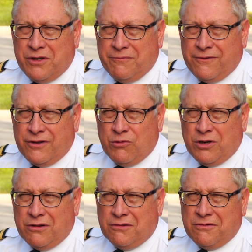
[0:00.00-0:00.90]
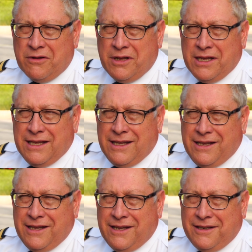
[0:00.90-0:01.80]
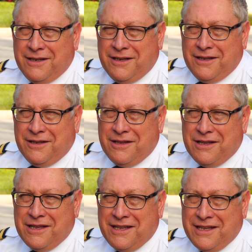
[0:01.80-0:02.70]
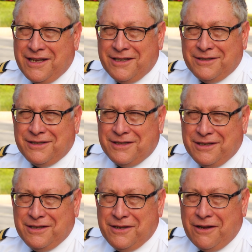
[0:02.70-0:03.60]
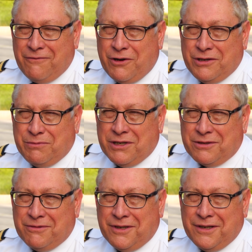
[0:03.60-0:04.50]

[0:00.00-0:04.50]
trip for tomorrow. And hence, a very special